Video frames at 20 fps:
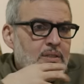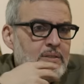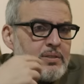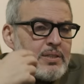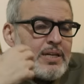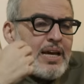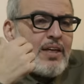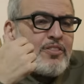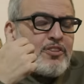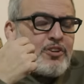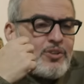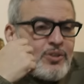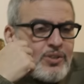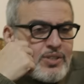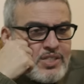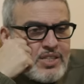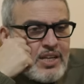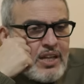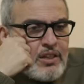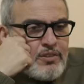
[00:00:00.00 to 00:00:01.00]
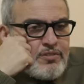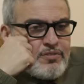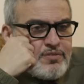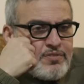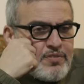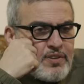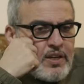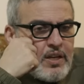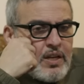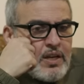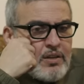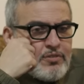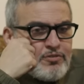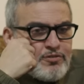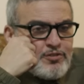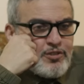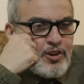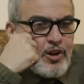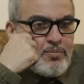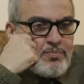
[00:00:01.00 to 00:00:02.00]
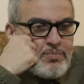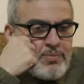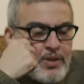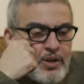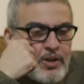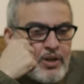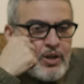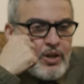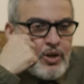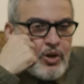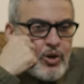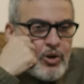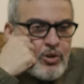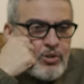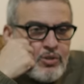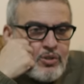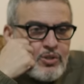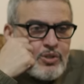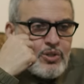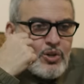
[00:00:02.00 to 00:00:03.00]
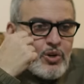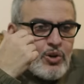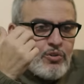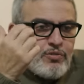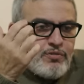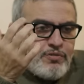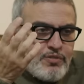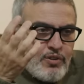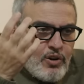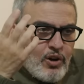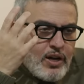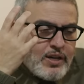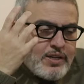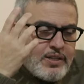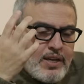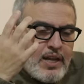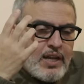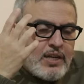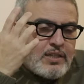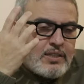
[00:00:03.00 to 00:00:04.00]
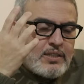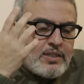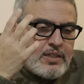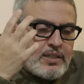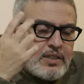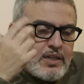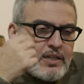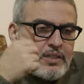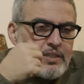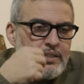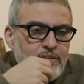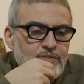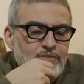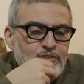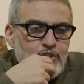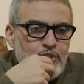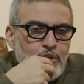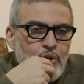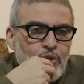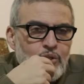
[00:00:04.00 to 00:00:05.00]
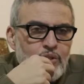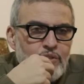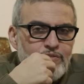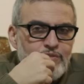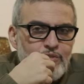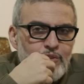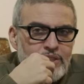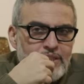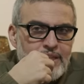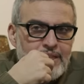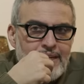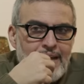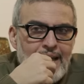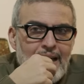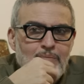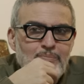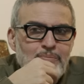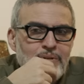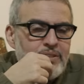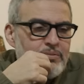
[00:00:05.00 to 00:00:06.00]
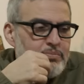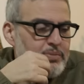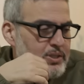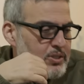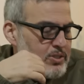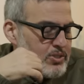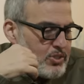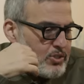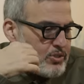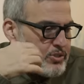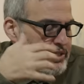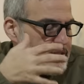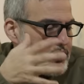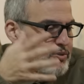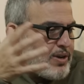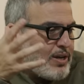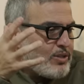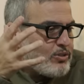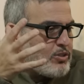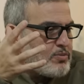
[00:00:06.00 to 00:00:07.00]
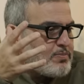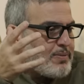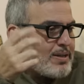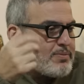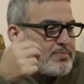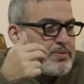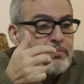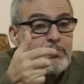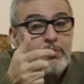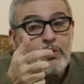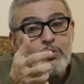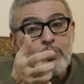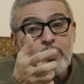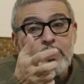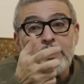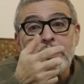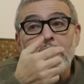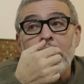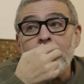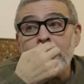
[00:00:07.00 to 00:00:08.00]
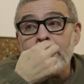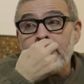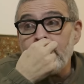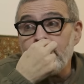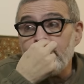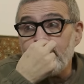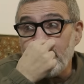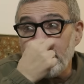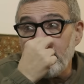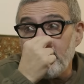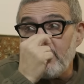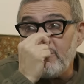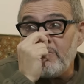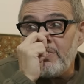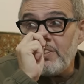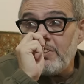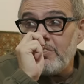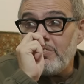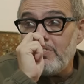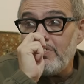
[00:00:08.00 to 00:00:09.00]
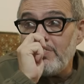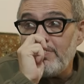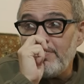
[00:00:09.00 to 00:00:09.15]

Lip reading: gather yourself from the horror of and the kind of shock of what had happened, because you're surrounded by people who are dying in front of you.